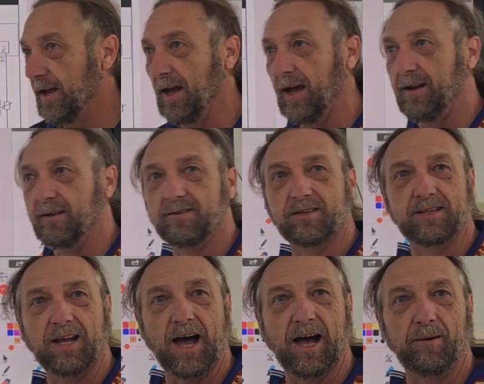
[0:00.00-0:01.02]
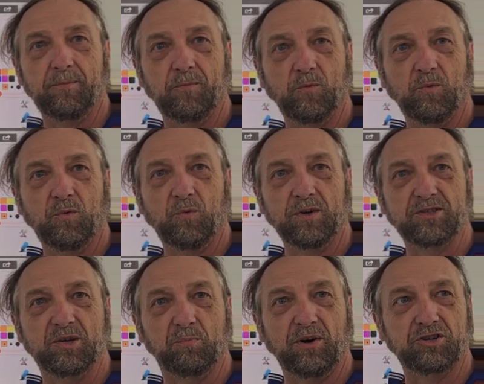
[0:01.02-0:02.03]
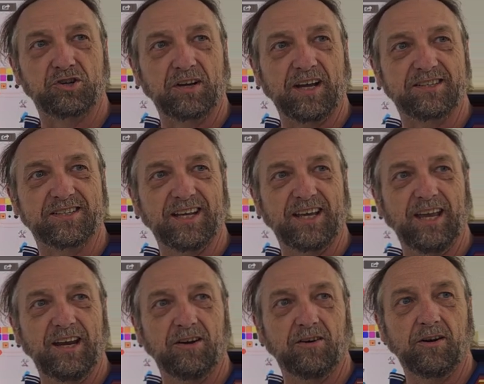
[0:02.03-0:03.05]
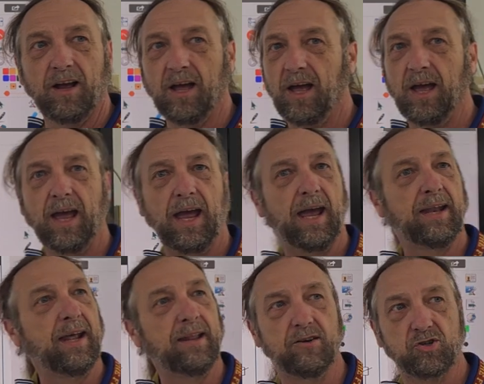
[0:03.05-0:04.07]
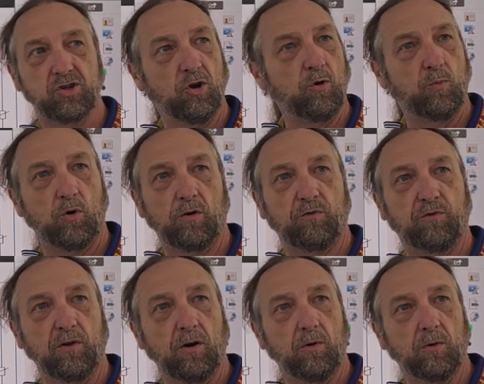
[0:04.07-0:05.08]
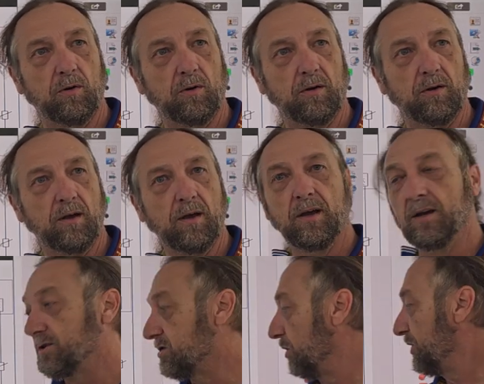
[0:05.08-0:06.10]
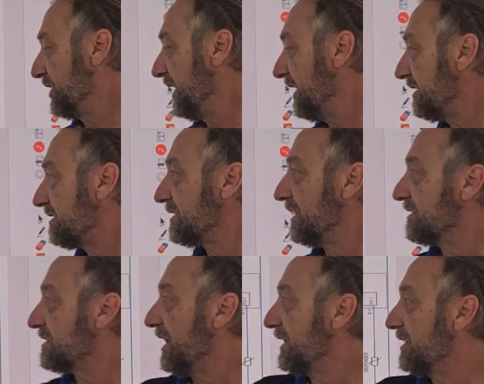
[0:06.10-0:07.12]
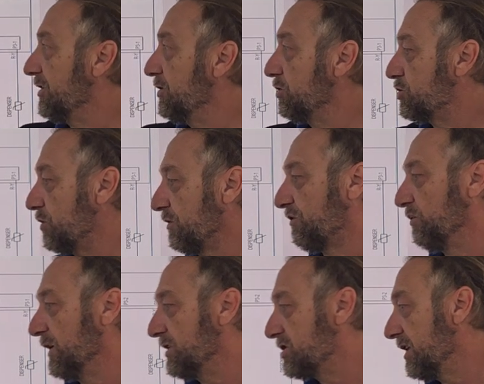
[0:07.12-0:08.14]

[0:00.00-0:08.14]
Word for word: and then stop once the pressure gets to here, and then there's no more flow. So this is like the neutral switch,